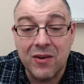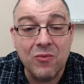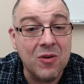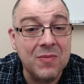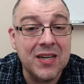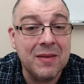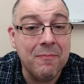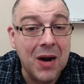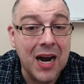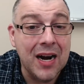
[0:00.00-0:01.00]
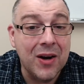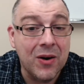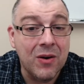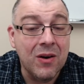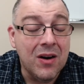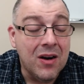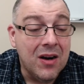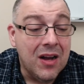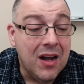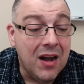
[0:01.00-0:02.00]
Roman Empire
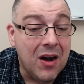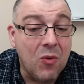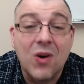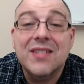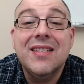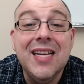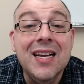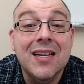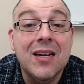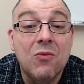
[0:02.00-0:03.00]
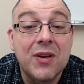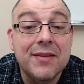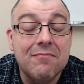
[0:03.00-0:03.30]
was dealing with,